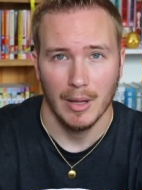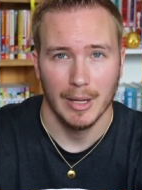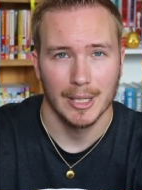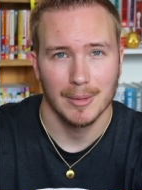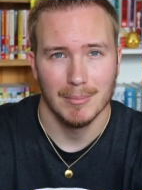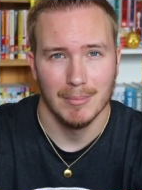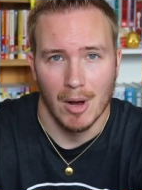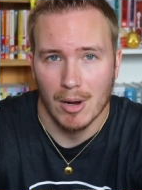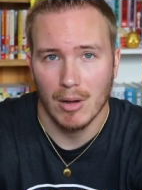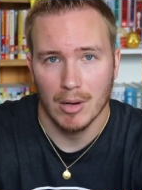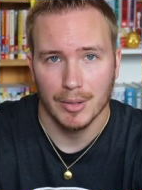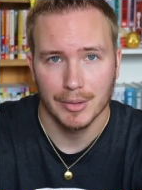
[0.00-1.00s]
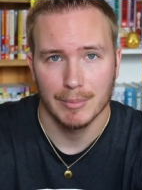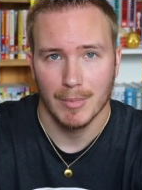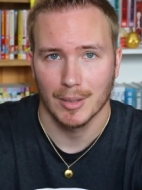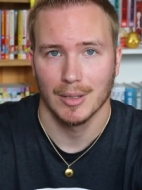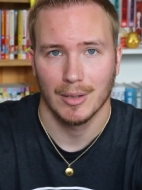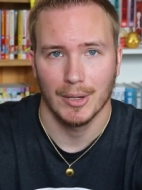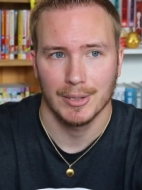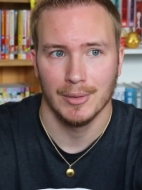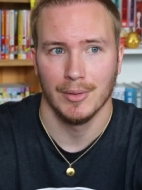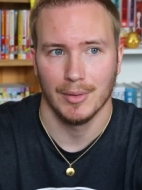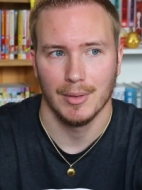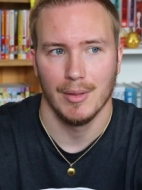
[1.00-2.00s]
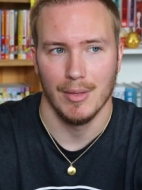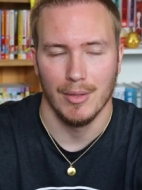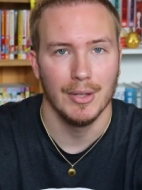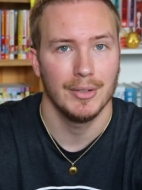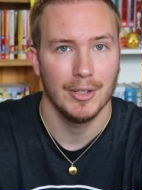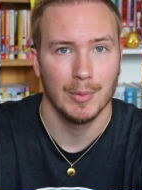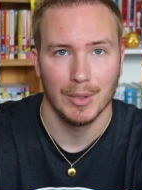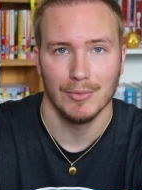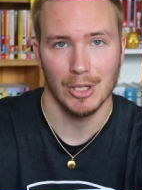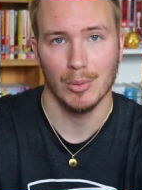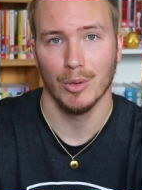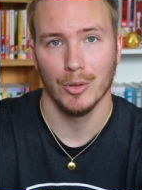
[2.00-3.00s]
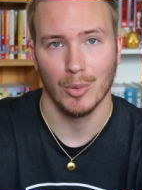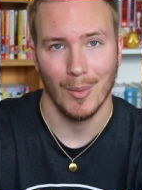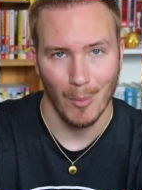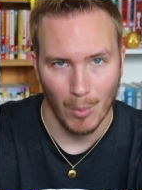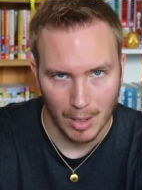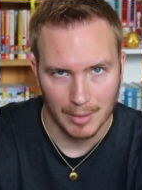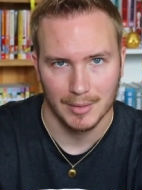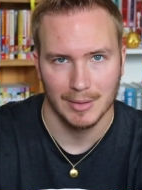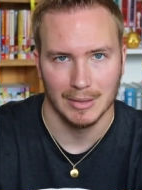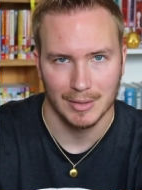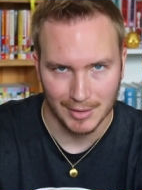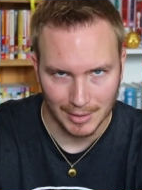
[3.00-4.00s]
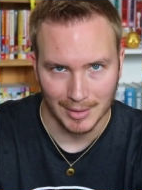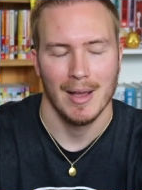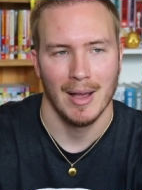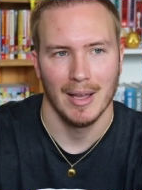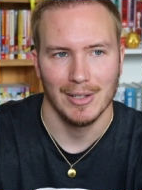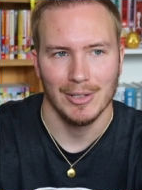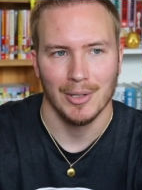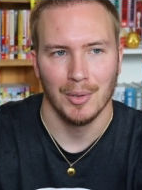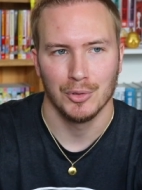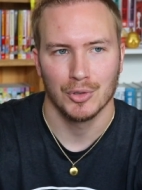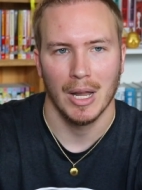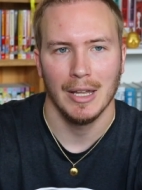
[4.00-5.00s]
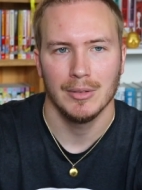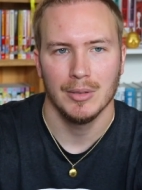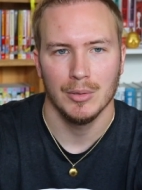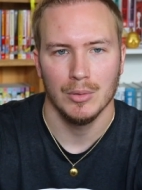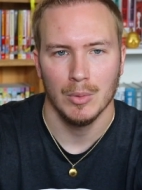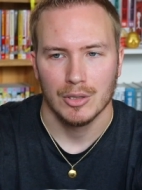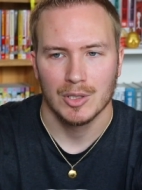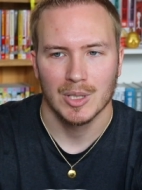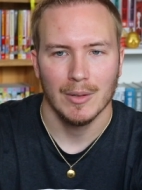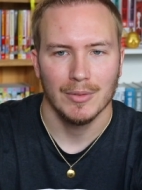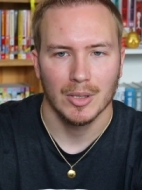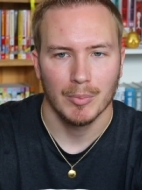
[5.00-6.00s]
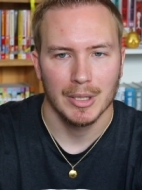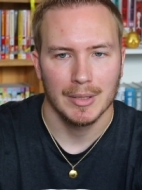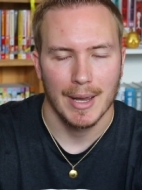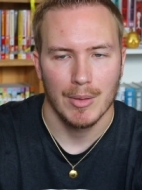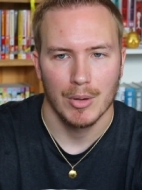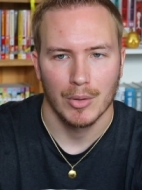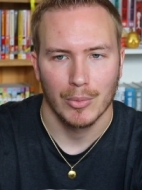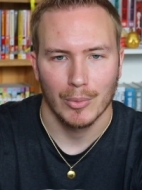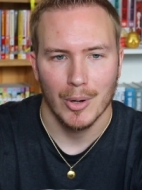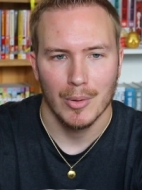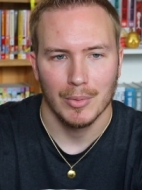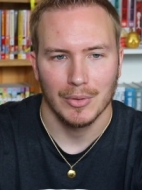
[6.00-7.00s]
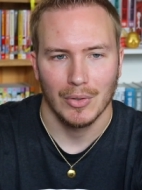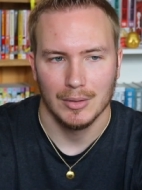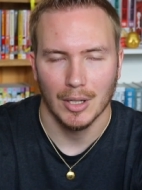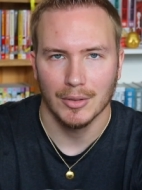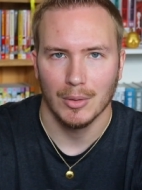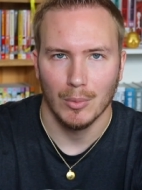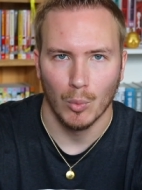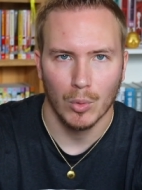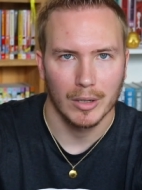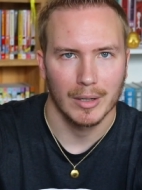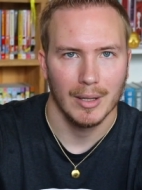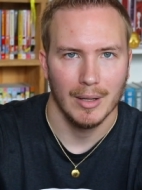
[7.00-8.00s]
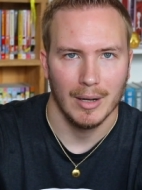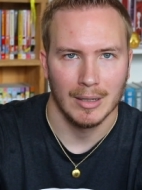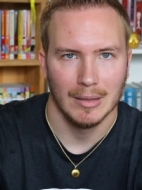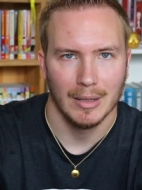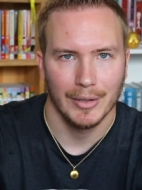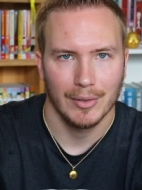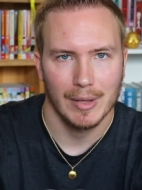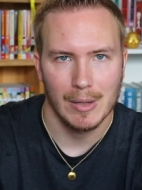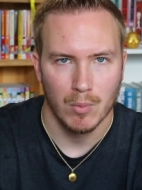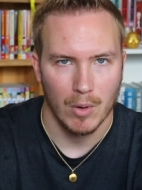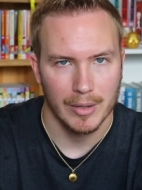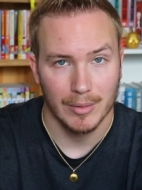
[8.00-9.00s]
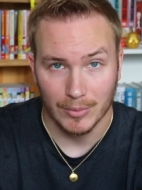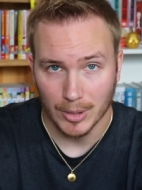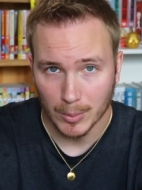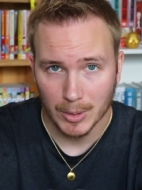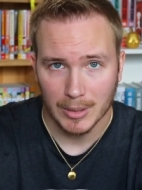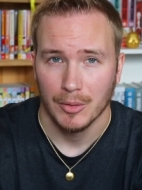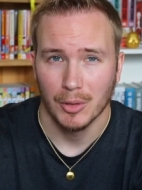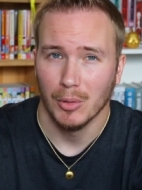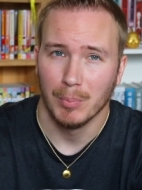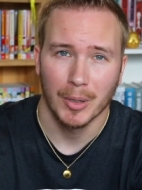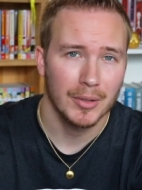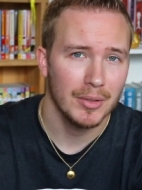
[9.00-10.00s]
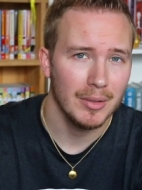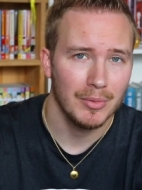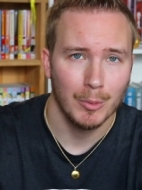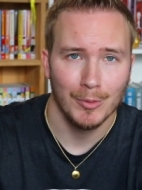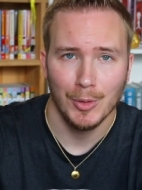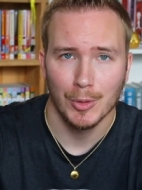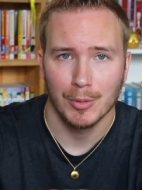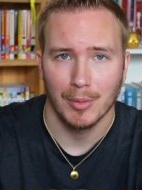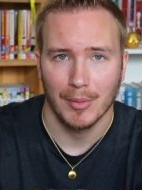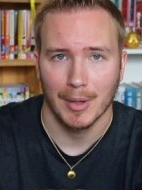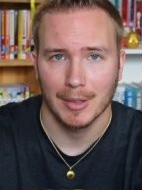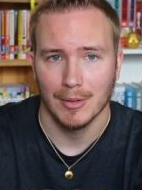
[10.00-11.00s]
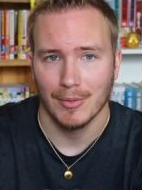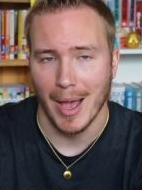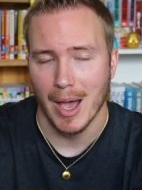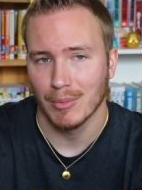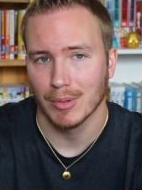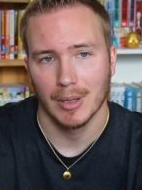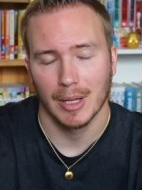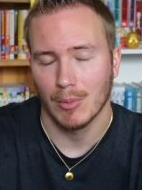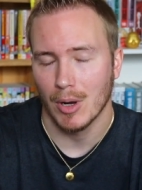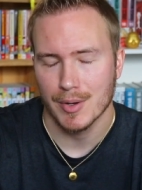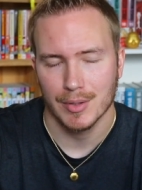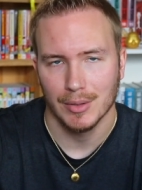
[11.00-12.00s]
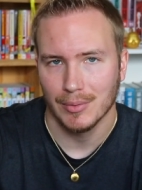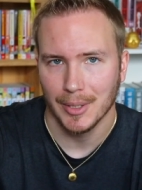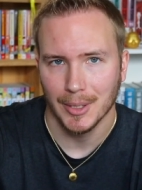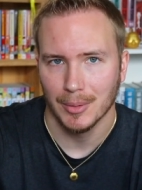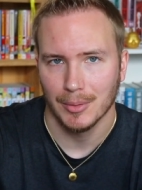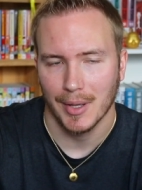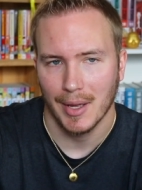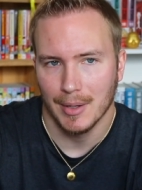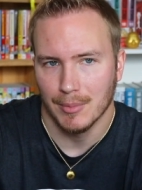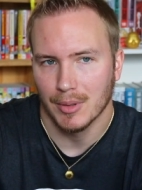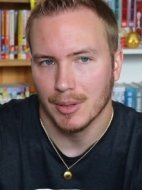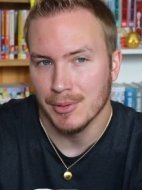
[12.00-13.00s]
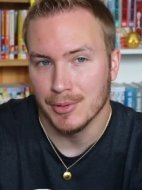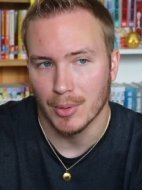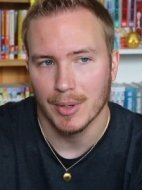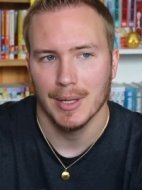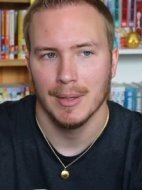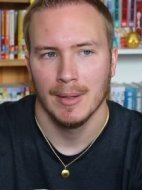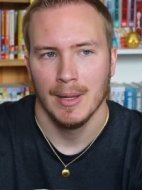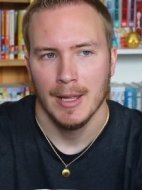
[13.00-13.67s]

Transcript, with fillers: Like manga hauls and manga collections this is what viewers want to see. Uh, you know, trying to shove something down their throat doesn't work unless they want to view it. So personally, from a viewer's perspective, I really like watching these videos. I really enjoy it.